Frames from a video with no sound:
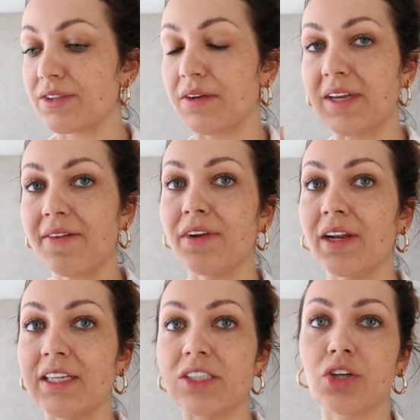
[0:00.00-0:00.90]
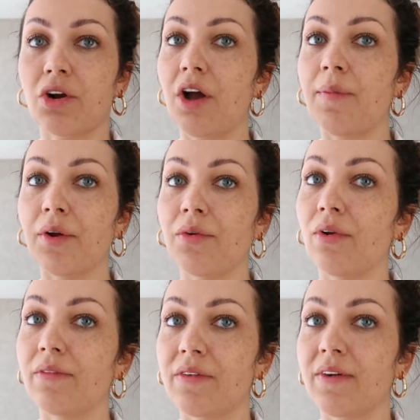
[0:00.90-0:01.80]
So definitely stock up on
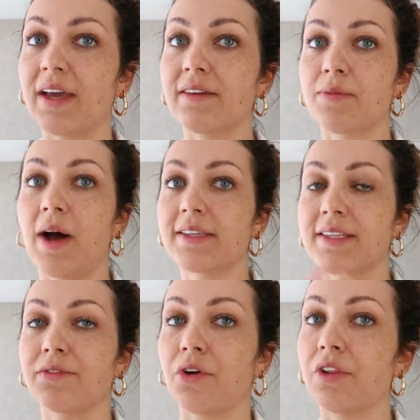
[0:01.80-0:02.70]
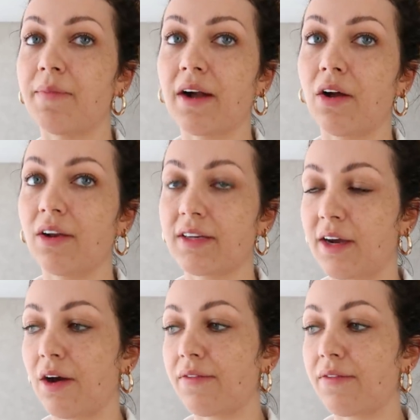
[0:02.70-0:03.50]
all of your faves whilst I've got the bank holiday